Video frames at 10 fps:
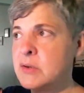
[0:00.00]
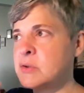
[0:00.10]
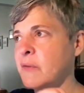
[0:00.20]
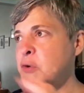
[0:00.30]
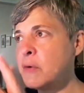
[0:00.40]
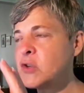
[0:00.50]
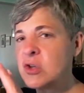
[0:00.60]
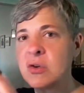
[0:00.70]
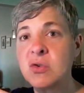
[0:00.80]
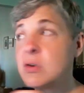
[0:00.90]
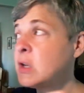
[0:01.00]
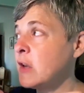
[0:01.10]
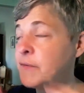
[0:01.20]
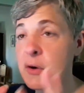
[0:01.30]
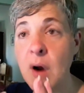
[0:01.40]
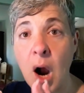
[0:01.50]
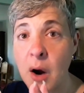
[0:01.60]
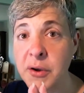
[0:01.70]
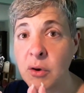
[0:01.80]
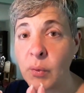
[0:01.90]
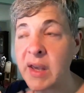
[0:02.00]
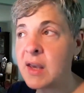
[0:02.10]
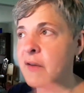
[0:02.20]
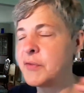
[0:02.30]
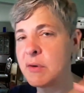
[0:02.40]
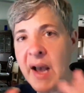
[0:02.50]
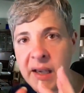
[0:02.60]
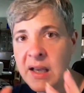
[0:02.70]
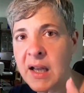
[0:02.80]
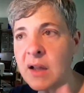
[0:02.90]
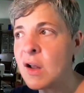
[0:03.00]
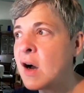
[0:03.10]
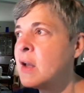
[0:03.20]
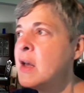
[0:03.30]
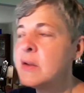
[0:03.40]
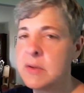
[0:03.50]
So if you have children, if they're arguing, if they're not getting along,